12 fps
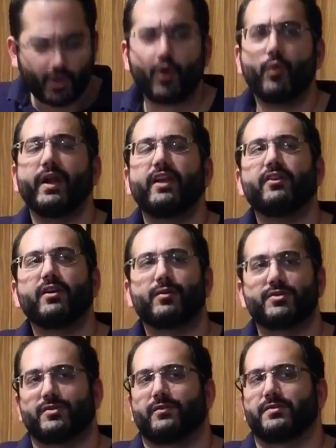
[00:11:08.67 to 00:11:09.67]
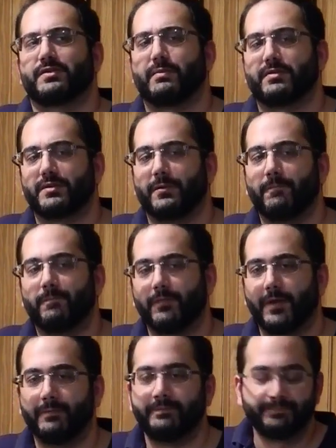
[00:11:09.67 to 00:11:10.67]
oh wait, I think I watched the first episode. No,